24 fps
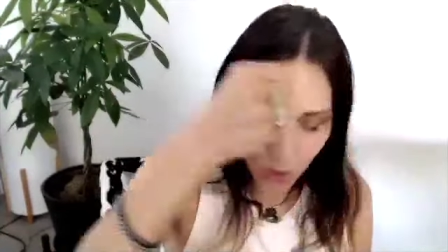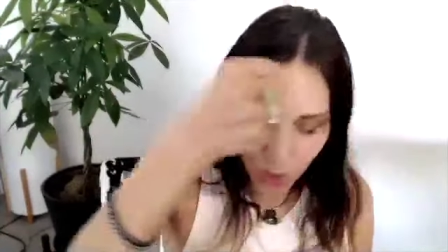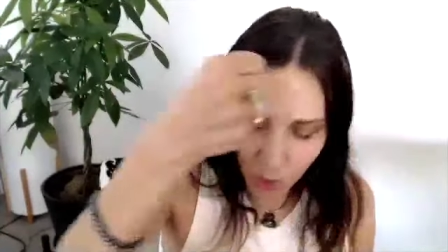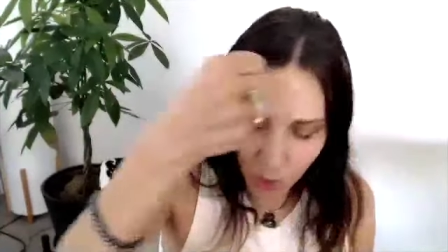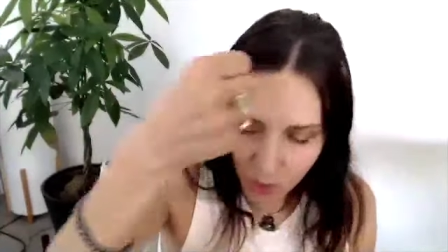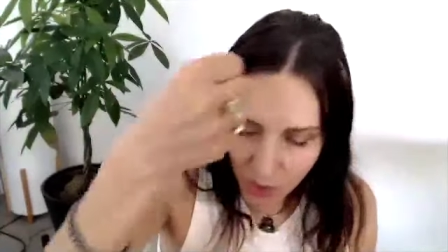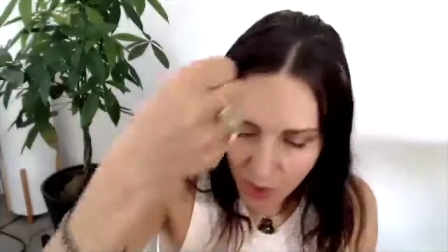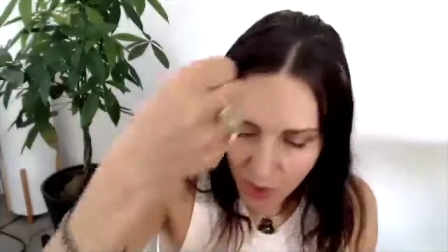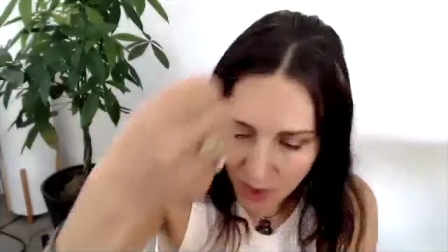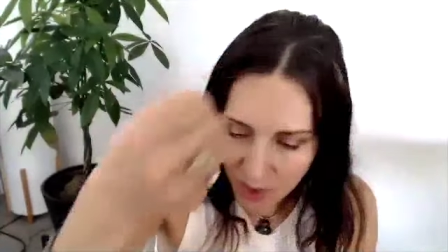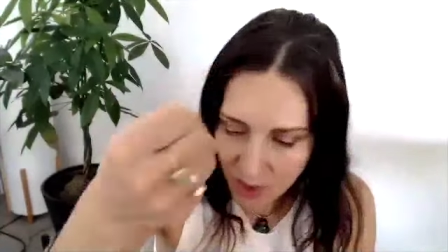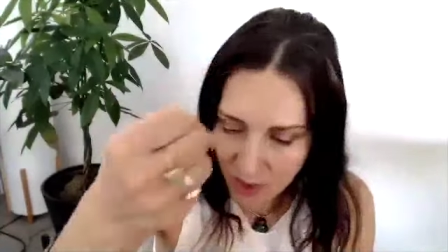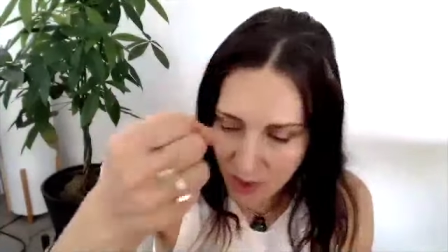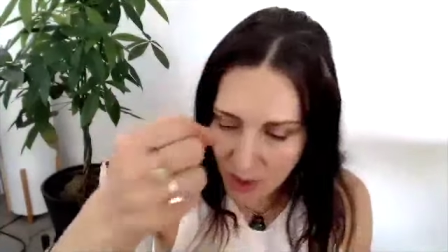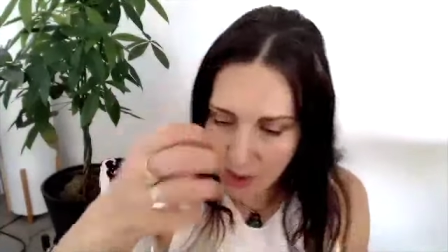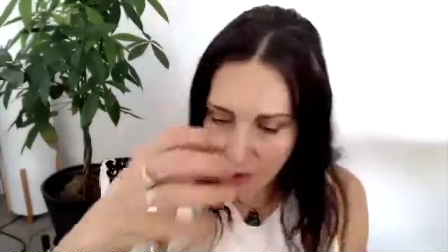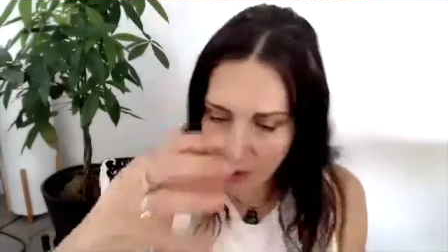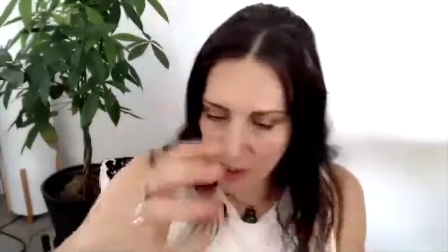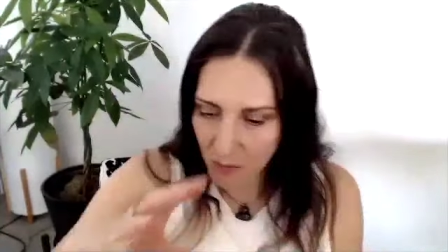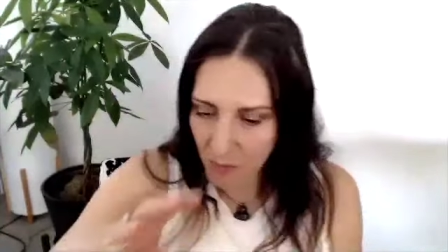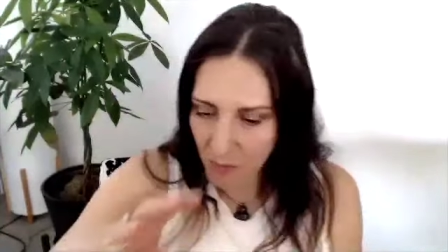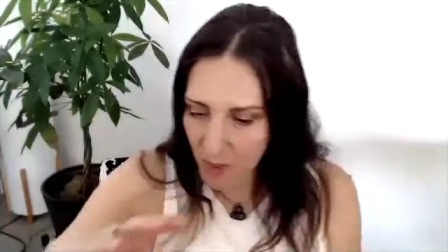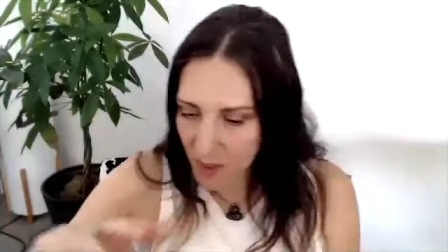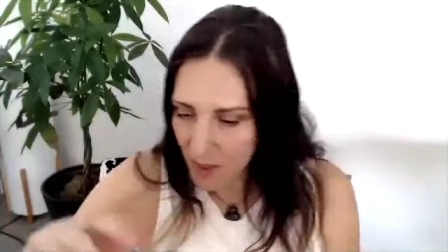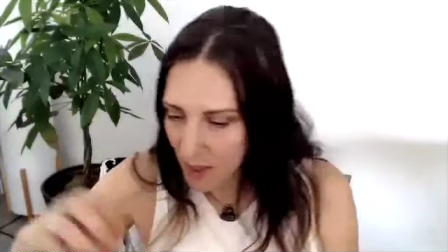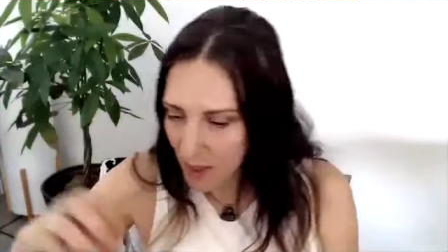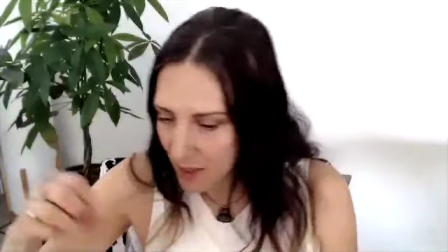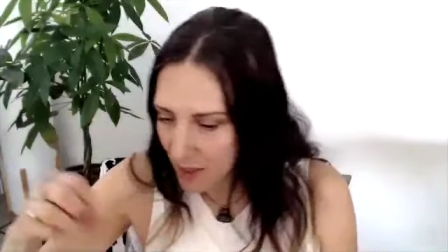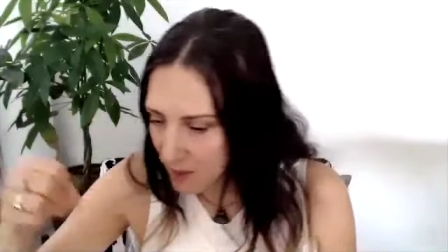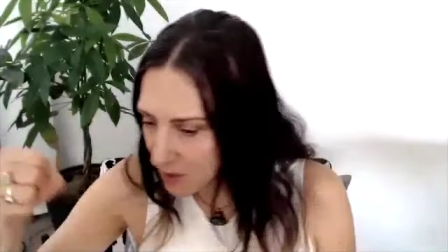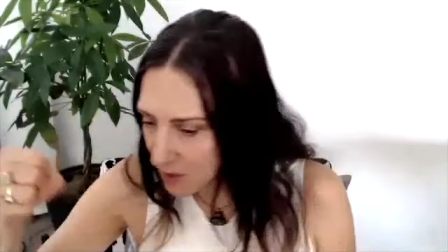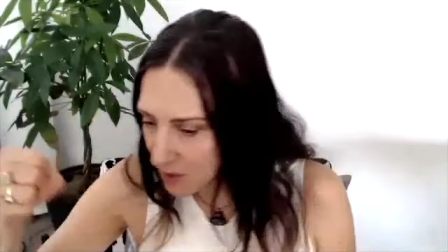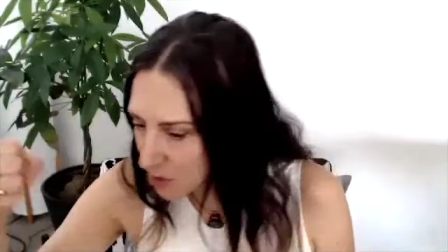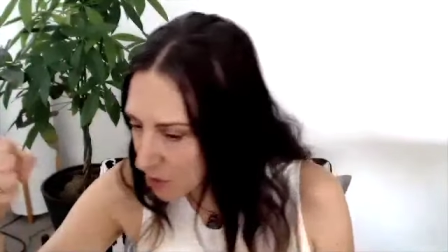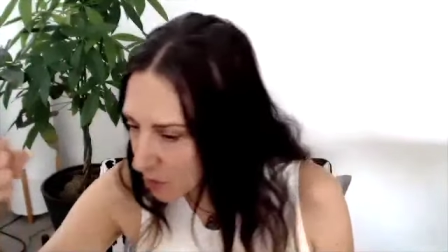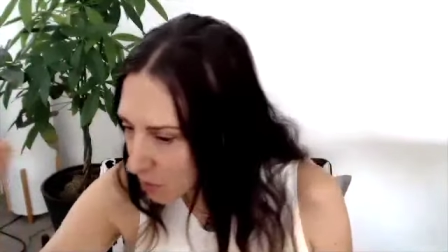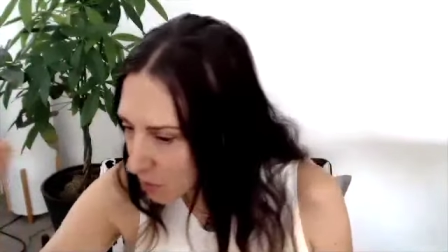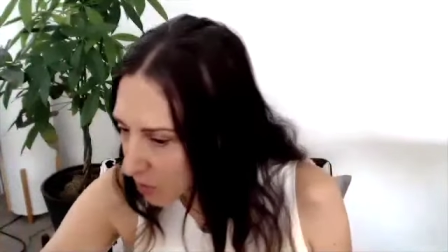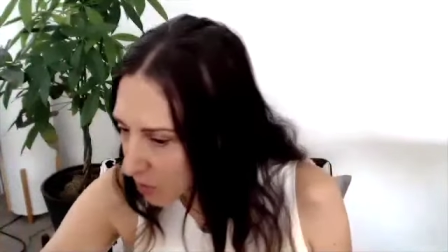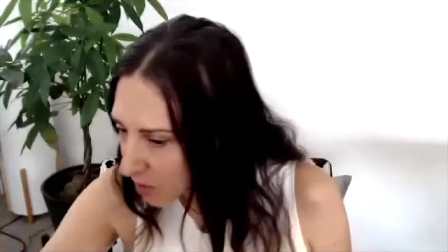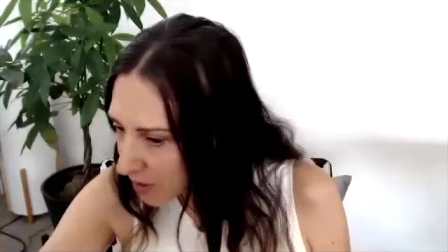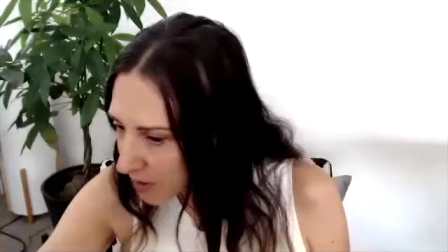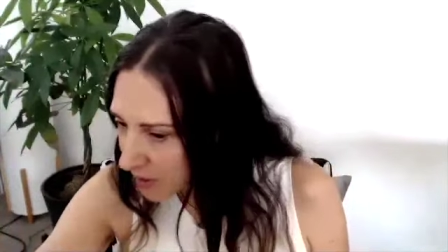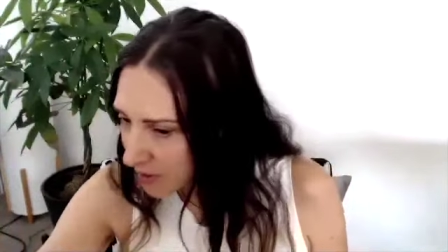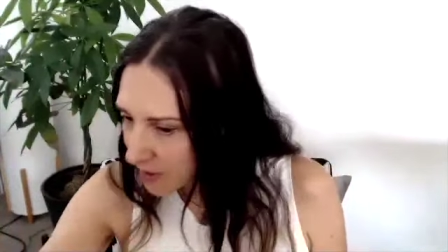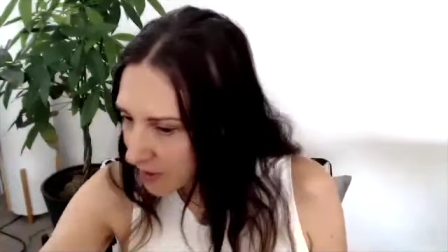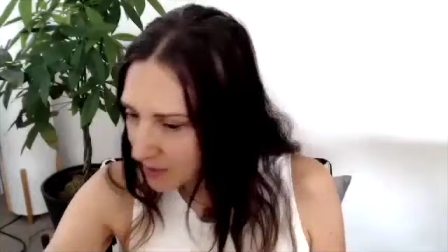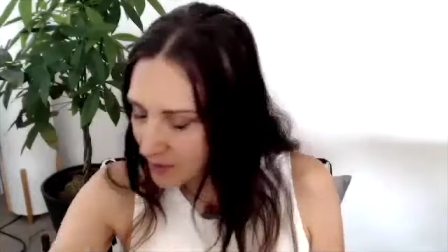or this circumstance or
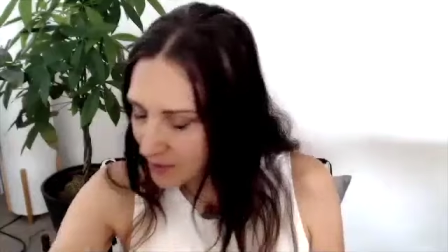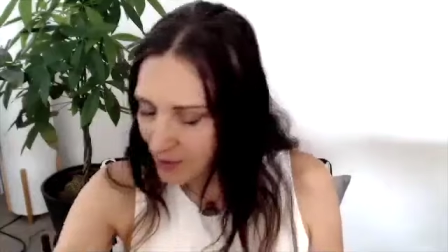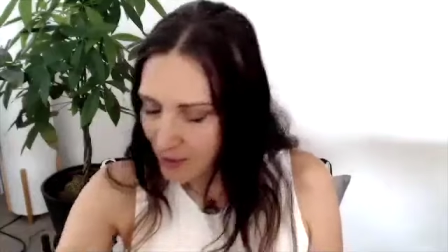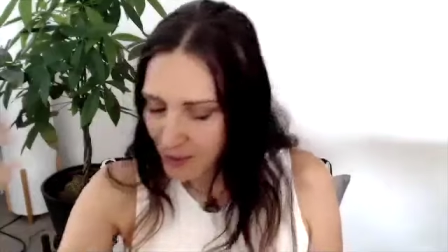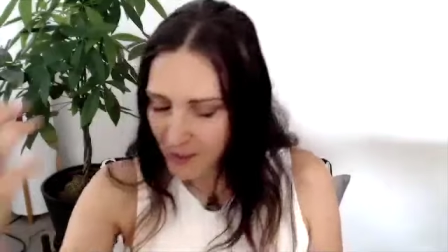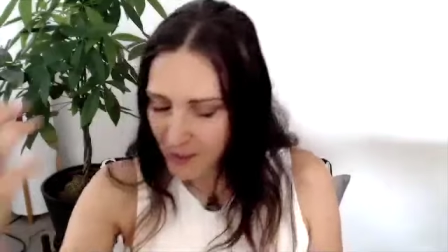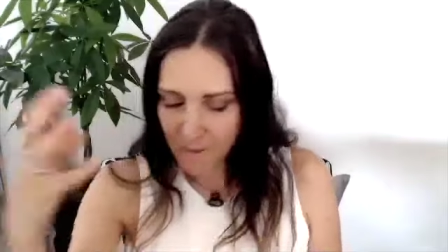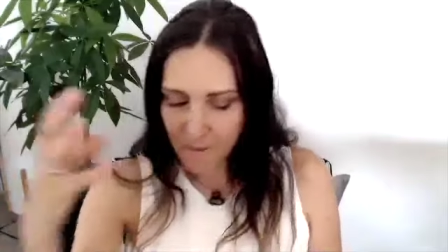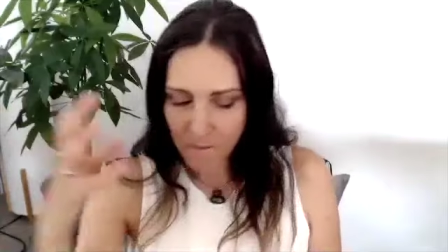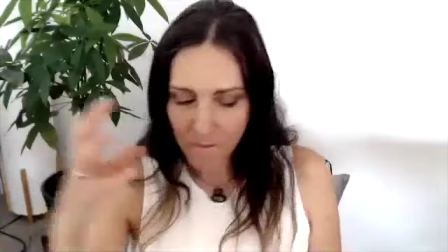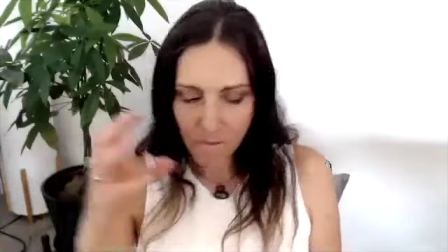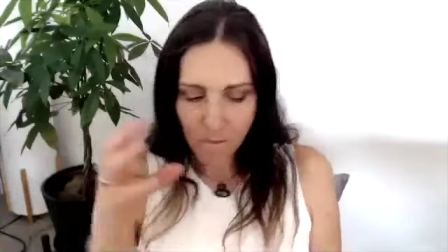yeah